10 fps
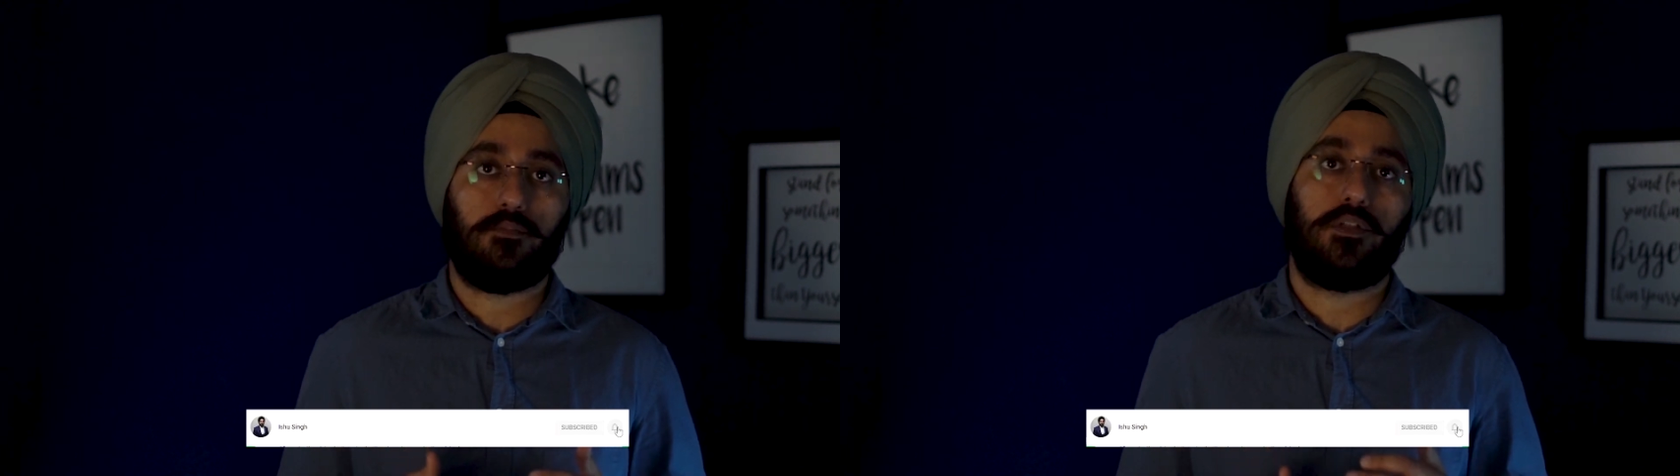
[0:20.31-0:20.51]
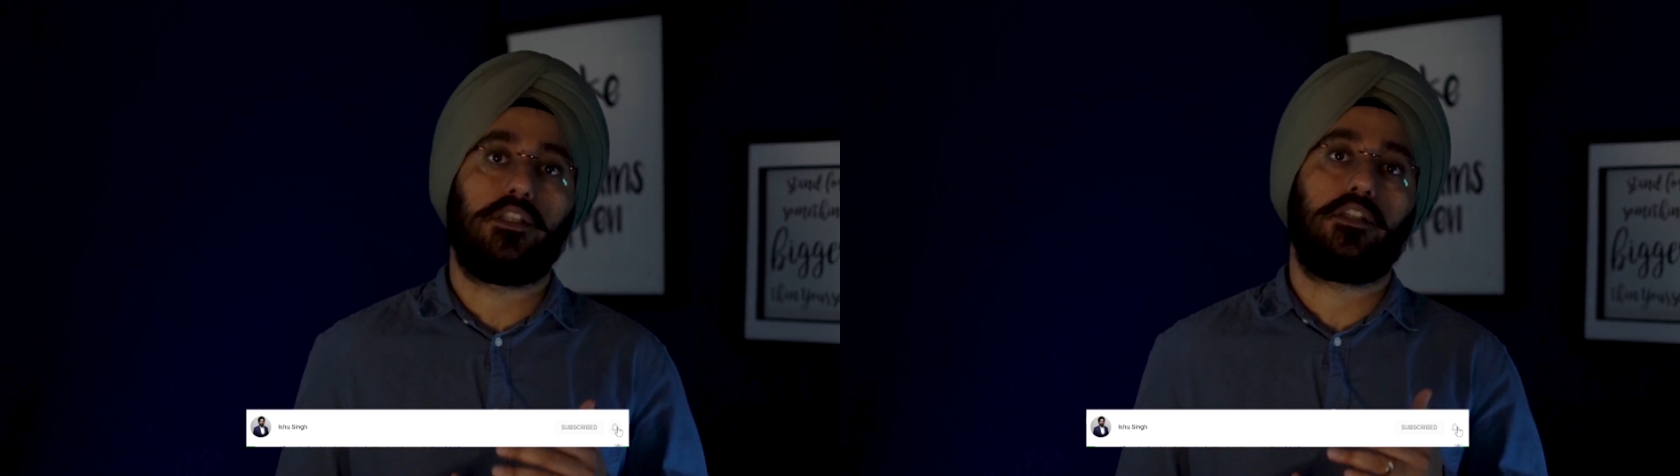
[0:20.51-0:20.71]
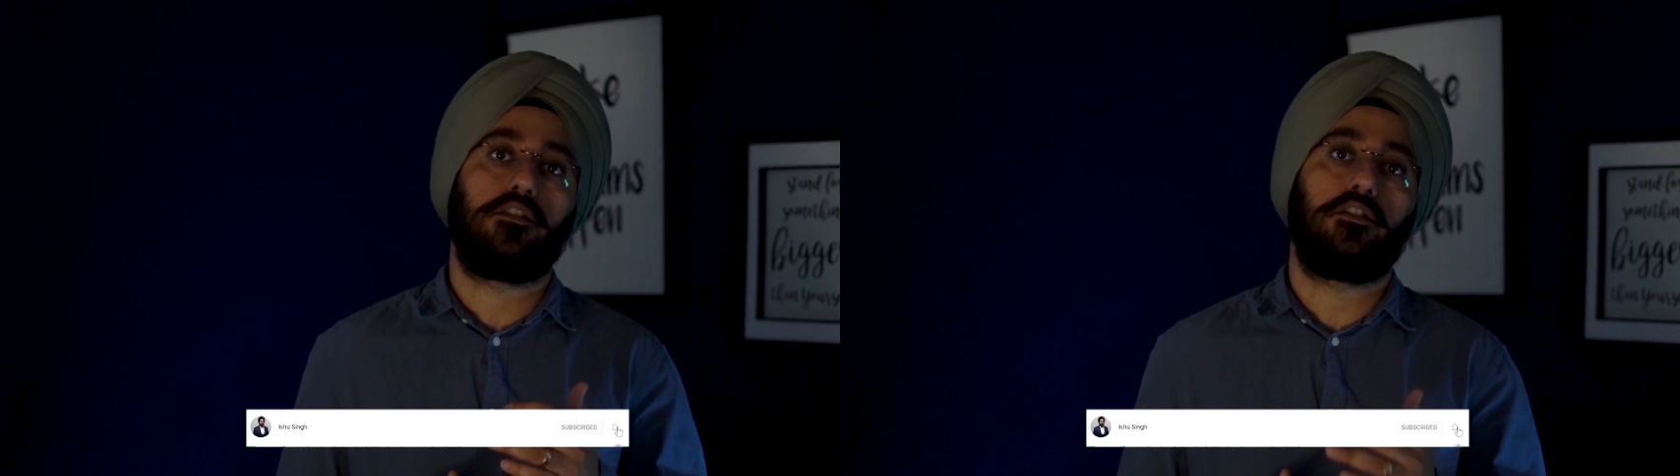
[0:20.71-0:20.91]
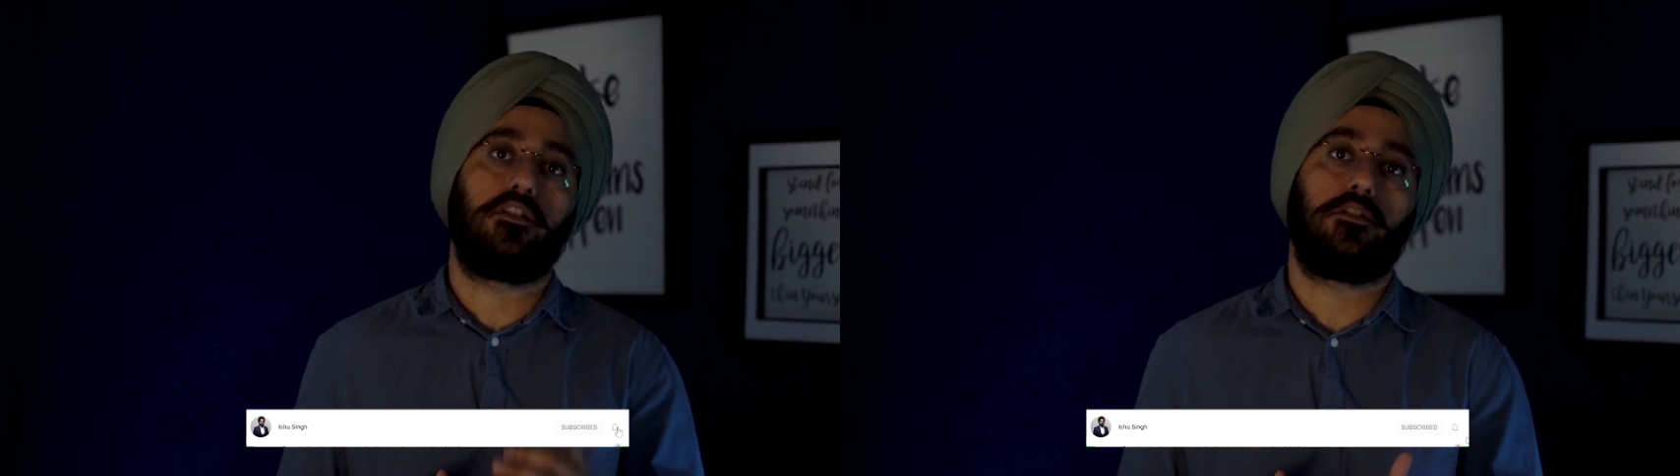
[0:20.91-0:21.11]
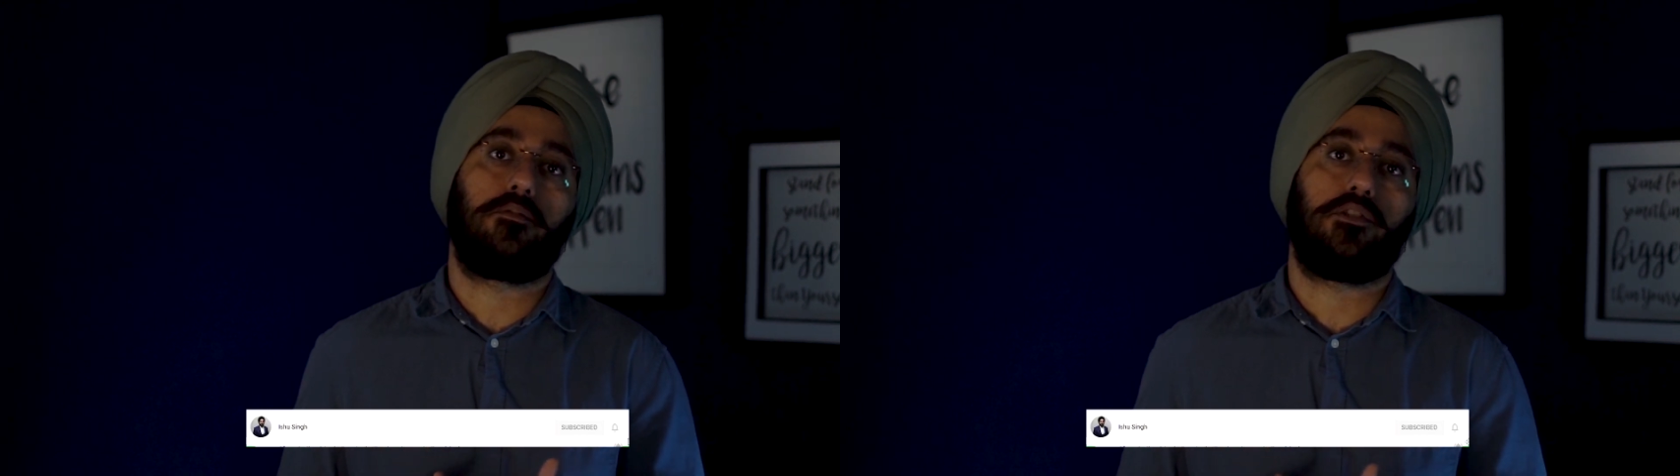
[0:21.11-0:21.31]
please
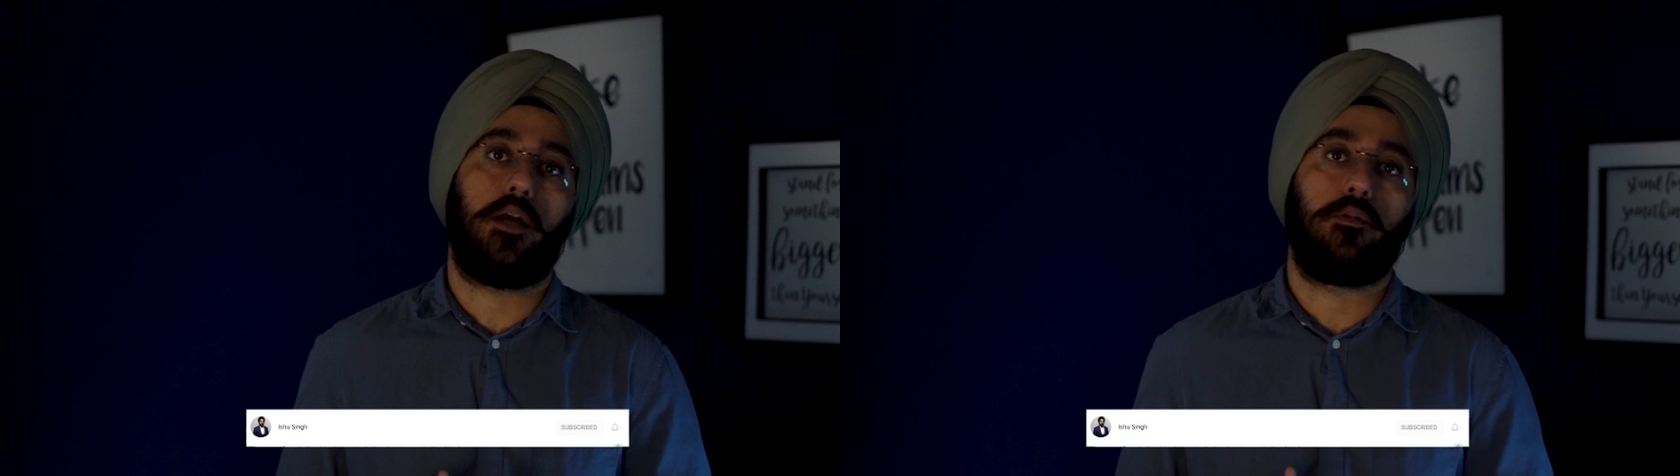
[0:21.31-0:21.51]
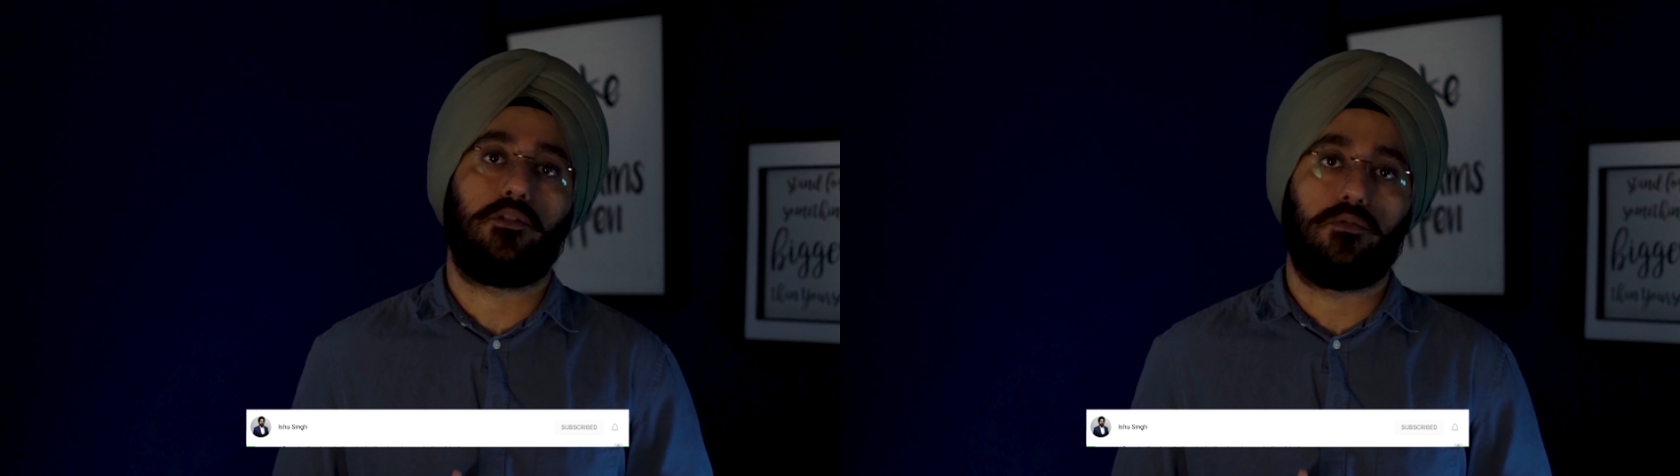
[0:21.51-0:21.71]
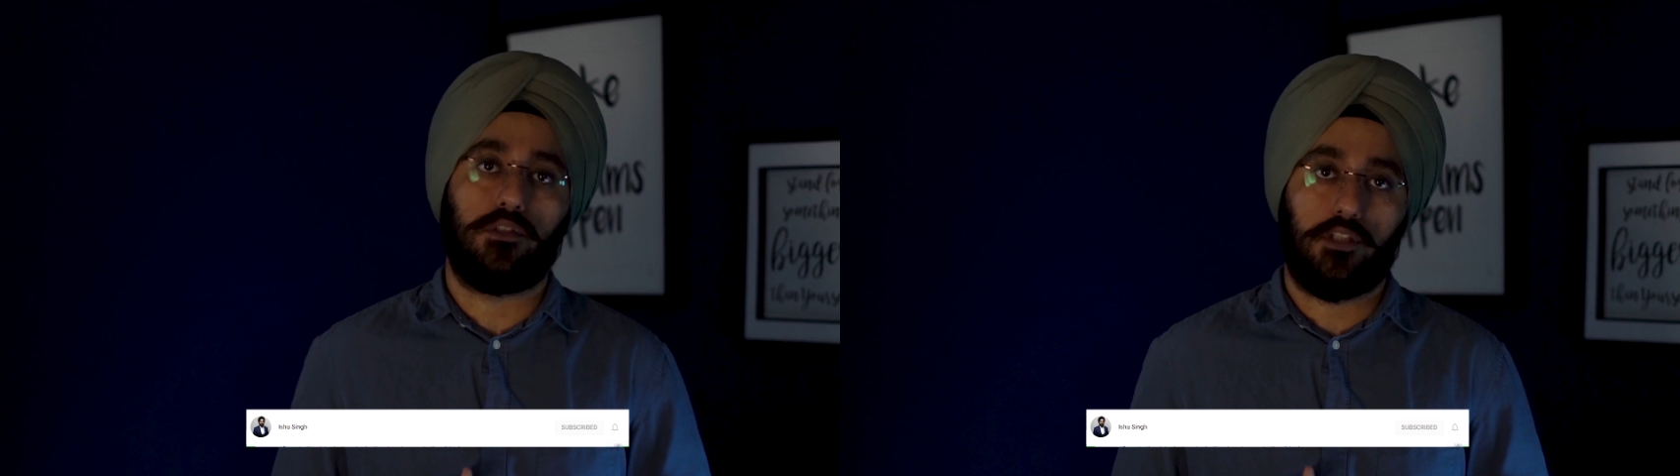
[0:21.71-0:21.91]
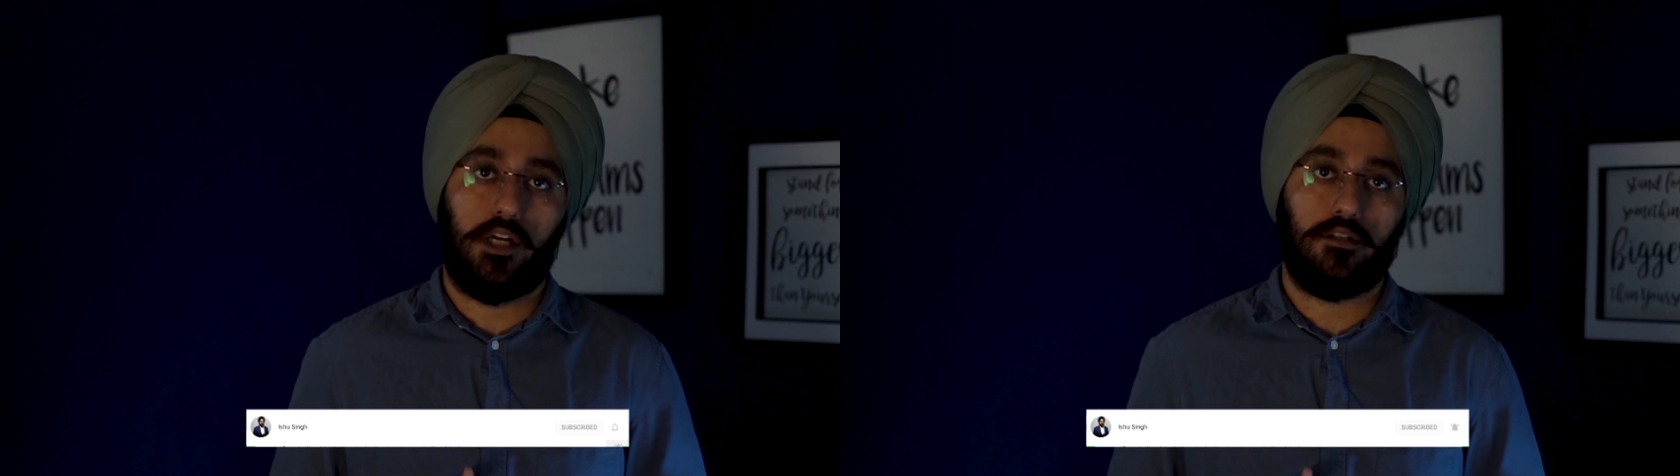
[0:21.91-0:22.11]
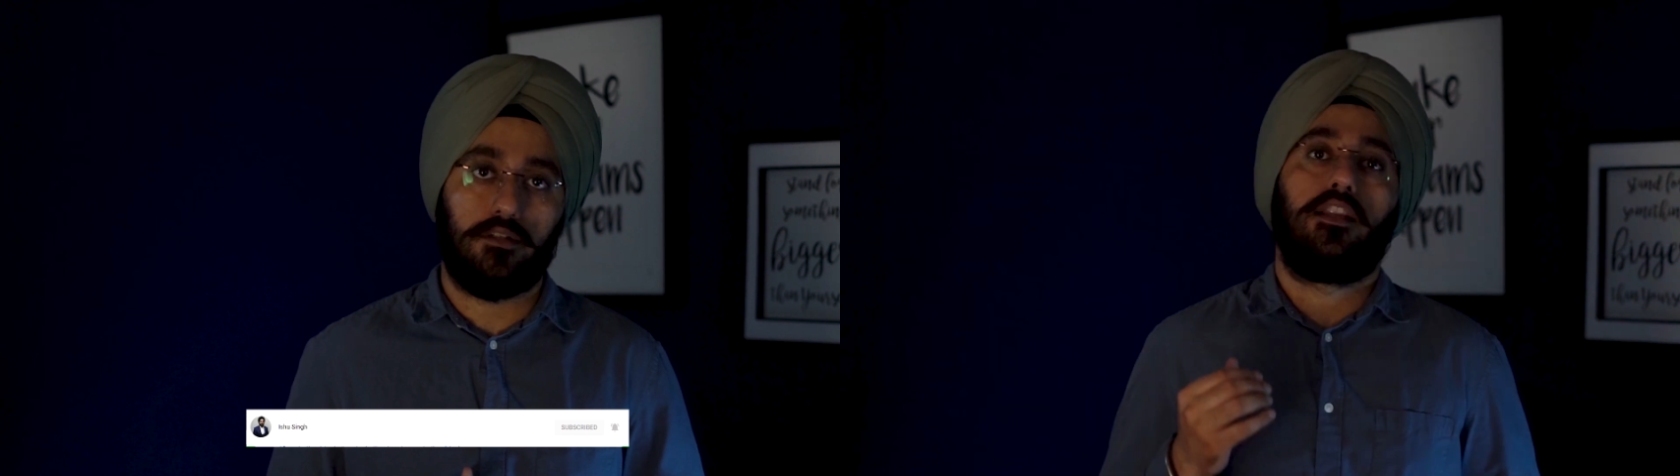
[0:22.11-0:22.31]
consider subscribing to this channel.